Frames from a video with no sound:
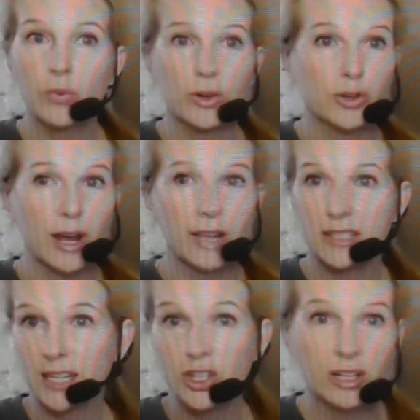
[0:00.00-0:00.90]
we're trying to
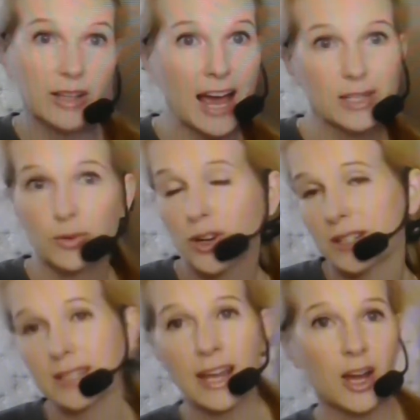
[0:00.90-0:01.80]
teach a class, we're trying to
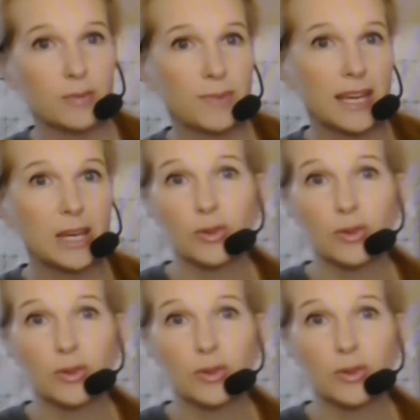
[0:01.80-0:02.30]
stay on beat,